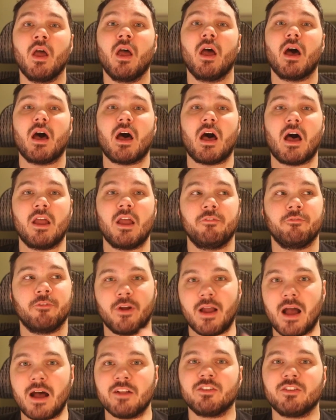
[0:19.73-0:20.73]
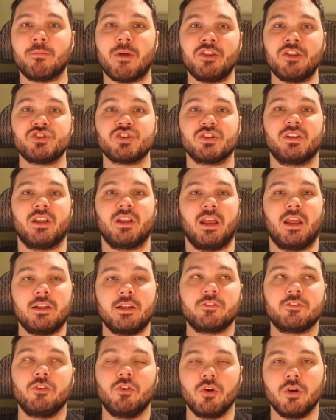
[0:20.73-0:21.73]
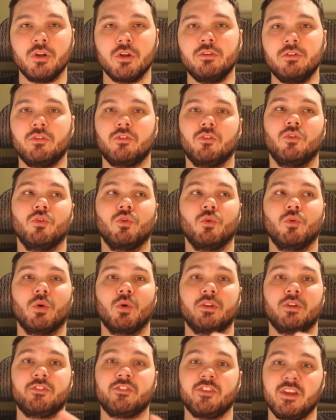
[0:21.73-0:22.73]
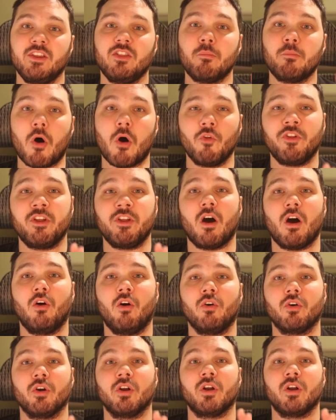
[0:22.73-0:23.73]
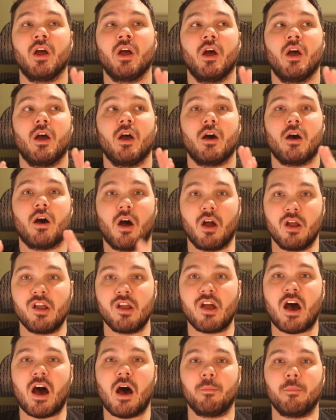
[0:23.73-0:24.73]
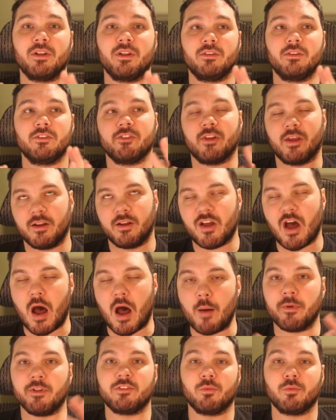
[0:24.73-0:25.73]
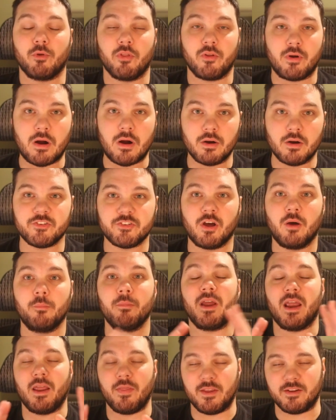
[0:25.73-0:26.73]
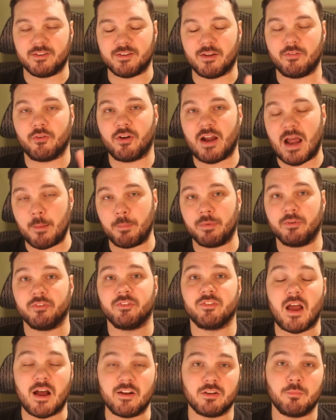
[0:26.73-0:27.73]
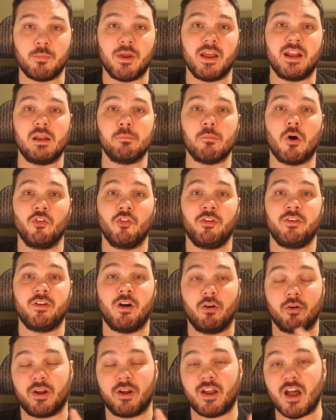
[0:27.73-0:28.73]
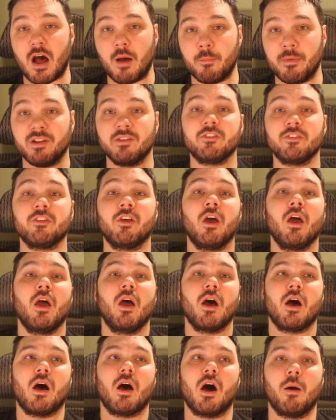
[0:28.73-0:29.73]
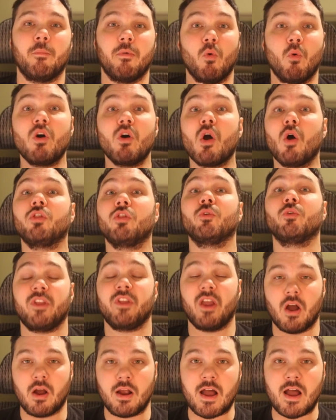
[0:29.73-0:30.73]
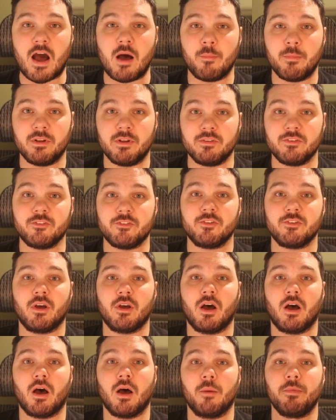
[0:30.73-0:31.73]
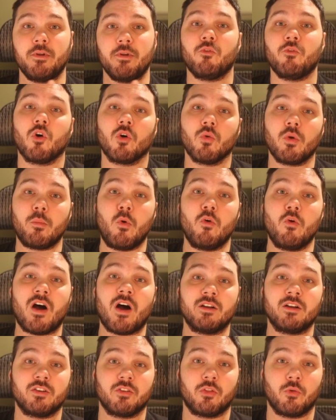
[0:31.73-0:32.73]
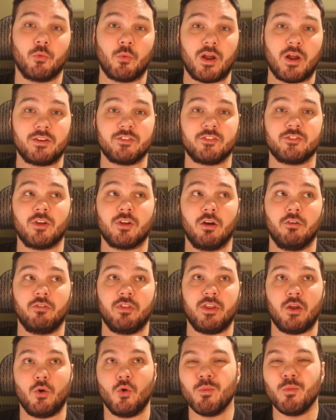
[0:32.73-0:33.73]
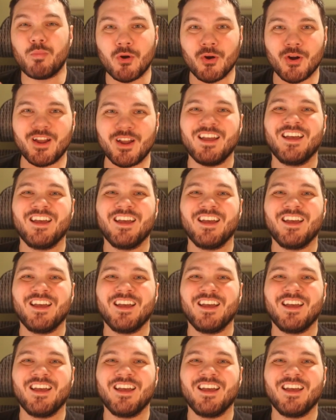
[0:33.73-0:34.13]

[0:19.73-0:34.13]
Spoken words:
I forgot to mention, it is good to see the multicolored uncommons and commons when there are some. In this set, there happens not to be any multicolored commons. But we'll go through the uncommons before we move on to the rest of the Uberg